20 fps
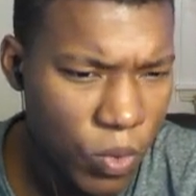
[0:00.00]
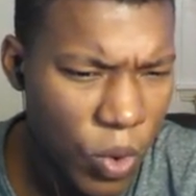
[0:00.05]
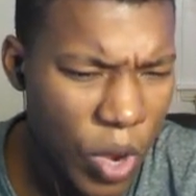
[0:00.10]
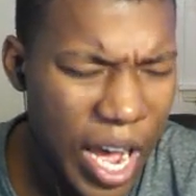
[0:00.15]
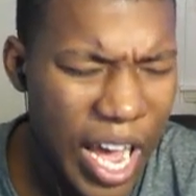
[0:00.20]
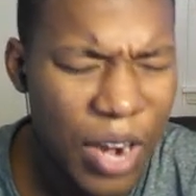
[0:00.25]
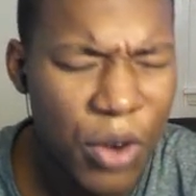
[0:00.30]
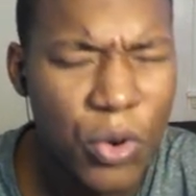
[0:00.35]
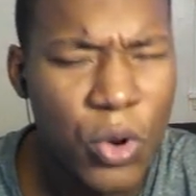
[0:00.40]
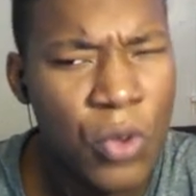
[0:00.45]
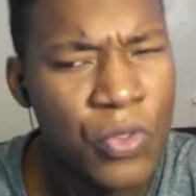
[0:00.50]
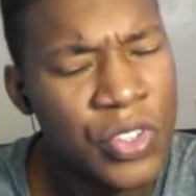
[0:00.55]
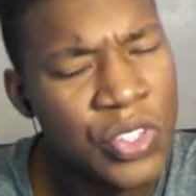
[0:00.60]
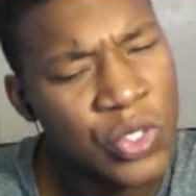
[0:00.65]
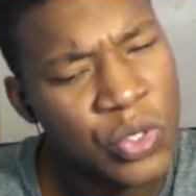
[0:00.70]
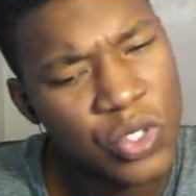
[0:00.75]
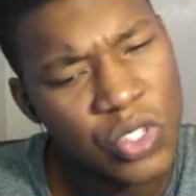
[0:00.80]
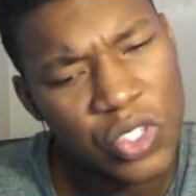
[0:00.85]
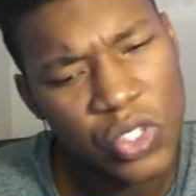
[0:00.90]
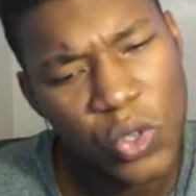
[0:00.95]
Well, I don't know if
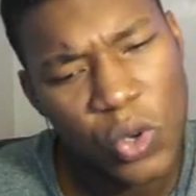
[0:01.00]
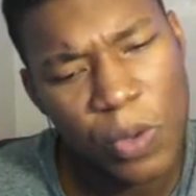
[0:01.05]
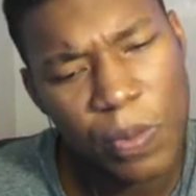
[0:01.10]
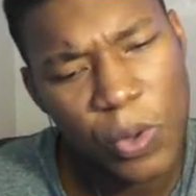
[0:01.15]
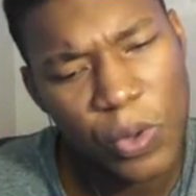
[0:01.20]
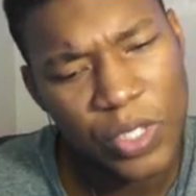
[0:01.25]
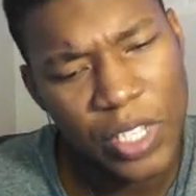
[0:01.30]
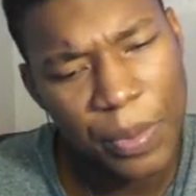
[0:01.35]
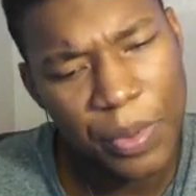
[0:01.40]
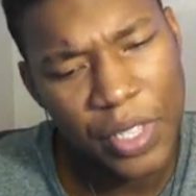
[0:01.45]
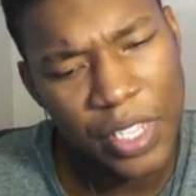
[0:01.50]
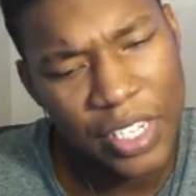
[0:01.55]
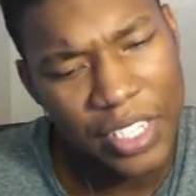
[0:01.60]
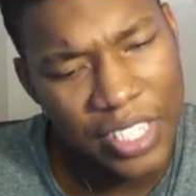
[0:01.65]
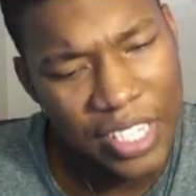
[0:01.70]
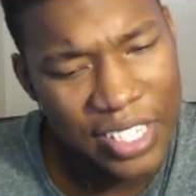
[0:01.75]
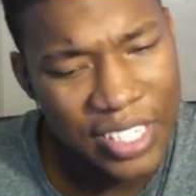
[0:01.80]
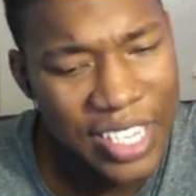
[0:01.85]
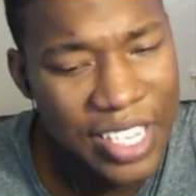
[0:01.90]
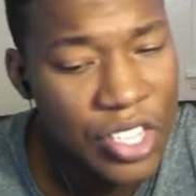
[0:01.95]
this is a story mode type of thing
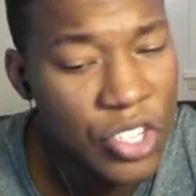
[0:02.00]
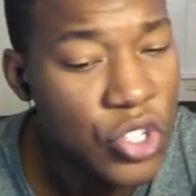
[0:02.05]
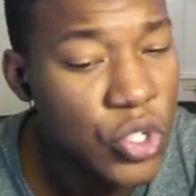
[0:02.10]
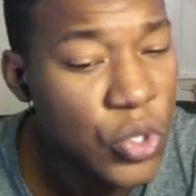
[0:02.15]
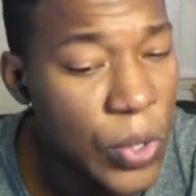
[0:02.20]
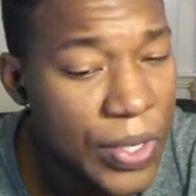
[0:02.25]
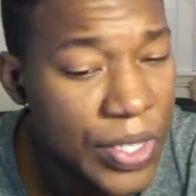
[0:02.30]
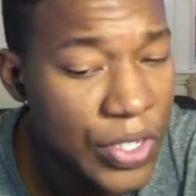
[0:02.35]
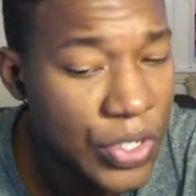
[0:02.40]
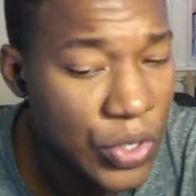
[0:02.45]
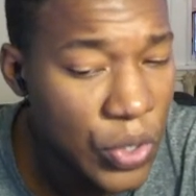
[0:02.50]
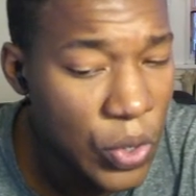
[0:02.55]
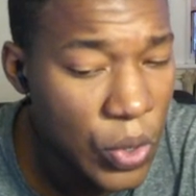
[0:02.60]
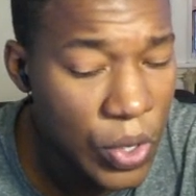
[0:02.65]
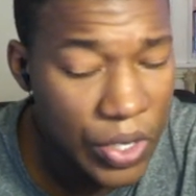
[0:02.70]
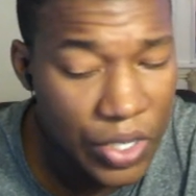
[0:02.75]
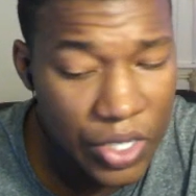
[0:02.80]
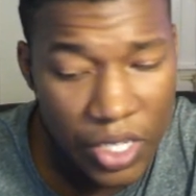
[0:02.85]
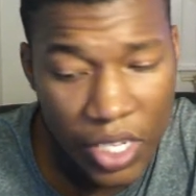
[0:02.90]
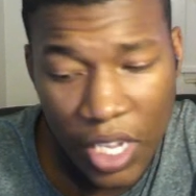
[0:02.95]
because they said the choice is
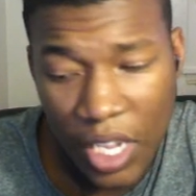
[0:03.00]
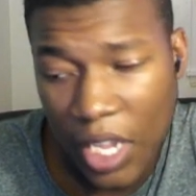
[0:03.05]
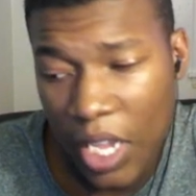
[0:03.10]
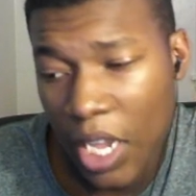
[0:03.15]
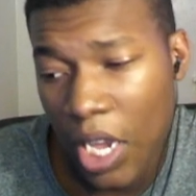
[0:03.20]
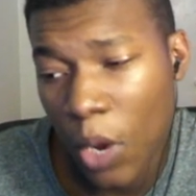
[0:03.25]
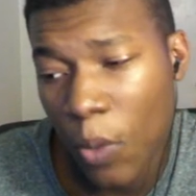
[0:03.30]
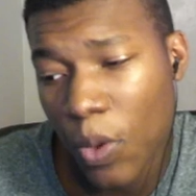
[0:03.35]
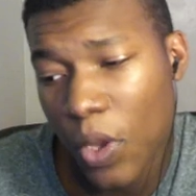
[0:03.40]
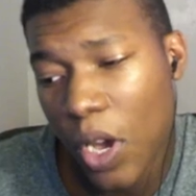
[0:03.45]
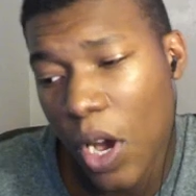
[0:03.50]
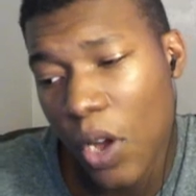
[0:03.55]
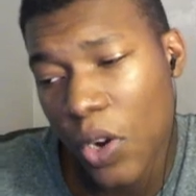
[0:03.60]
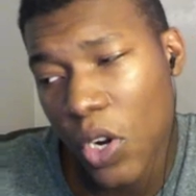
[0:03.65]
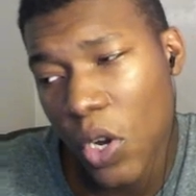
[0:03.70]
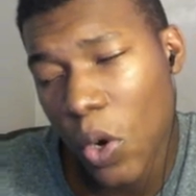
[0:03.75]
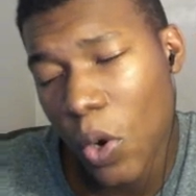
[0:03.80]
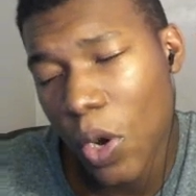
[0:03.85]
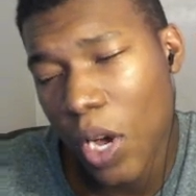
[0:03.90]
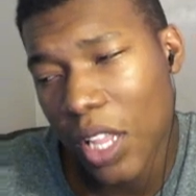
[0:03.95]
yours, and we all
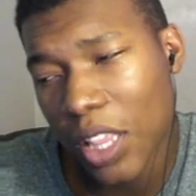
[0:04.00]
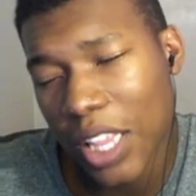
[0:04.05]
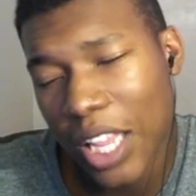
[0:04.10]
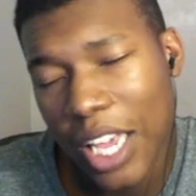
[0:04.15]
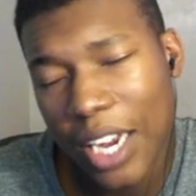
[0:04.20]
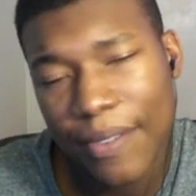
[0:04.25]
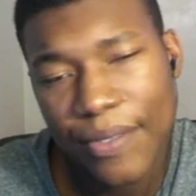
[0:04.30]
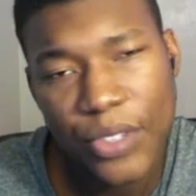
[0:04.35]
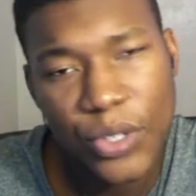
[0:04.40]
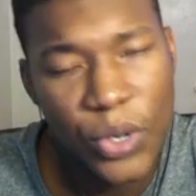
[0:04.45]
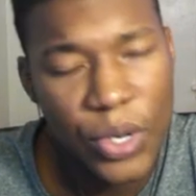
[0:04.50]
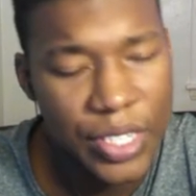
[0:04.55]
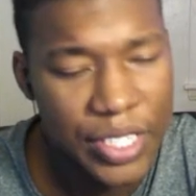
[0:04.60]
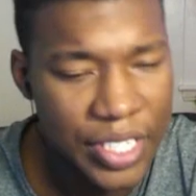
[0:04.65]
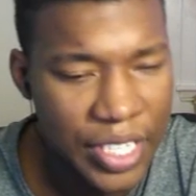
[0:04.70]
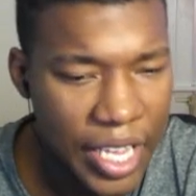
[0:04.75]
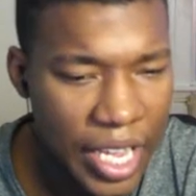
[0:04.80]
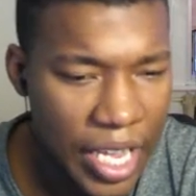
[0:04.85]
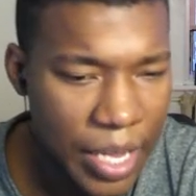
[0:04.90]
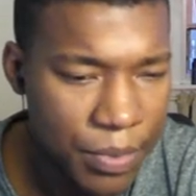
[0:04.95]
know a lot of
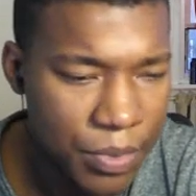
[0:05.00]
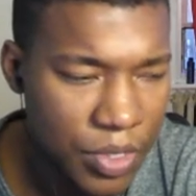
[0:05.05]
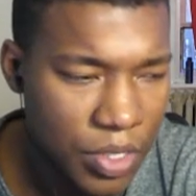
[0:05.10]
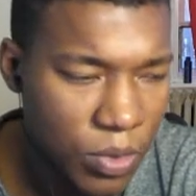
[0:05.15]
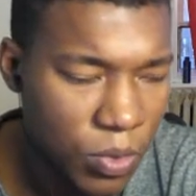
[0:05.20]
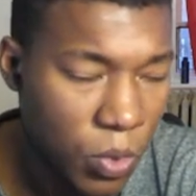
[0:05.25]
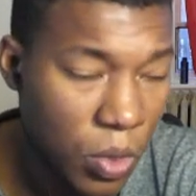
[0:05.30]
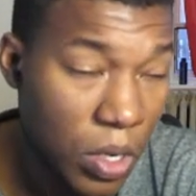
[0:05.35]
choice games.